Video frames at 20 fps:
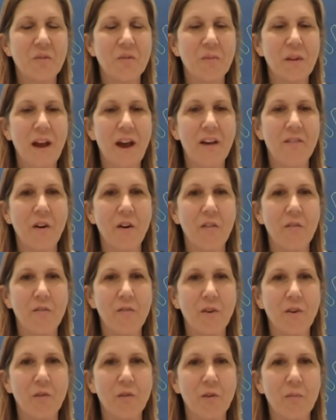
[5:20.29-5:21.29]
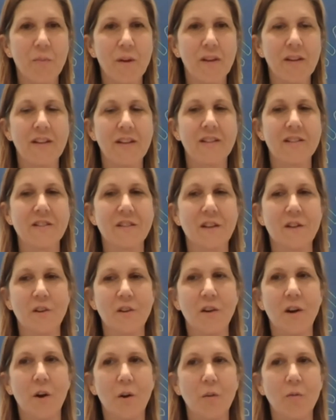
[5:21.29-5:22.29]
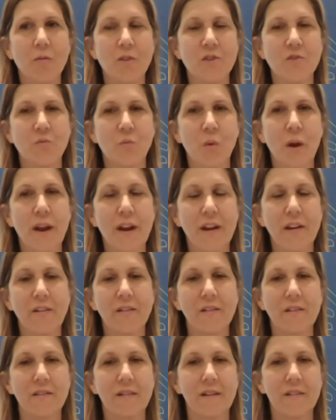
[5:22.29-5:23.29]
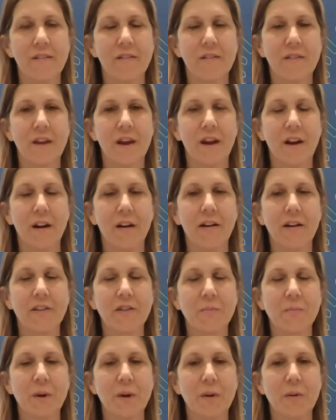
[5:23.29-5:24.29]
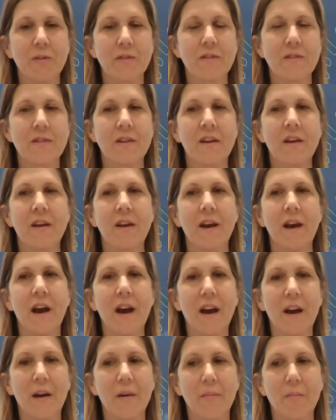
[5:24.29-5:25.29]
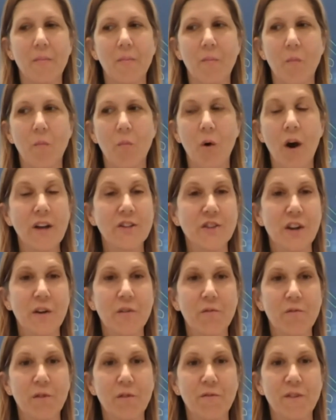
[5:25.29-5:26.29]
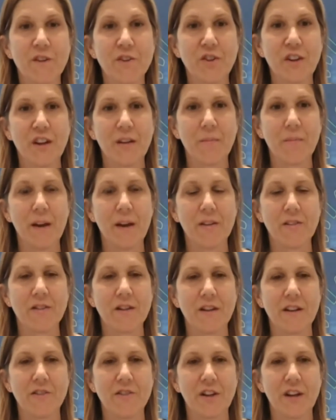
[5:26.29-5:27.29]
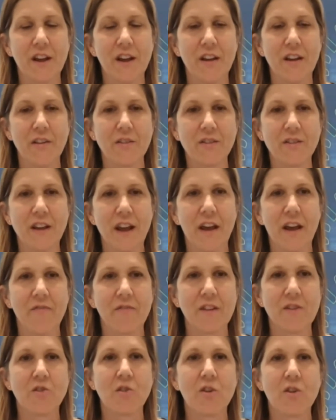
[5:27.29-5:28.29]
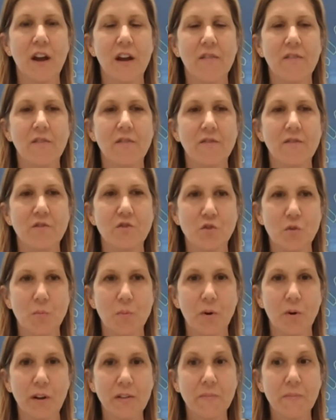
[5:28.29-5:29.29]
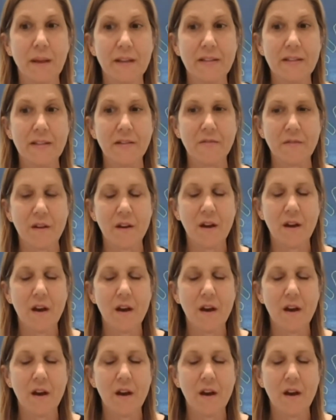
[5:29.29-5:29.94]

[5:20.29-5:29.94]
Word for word: don't have vulnerabilities that are known, just waiting there exposed. Um, watch out for phishing emails and educate your staff. These are not super expensive.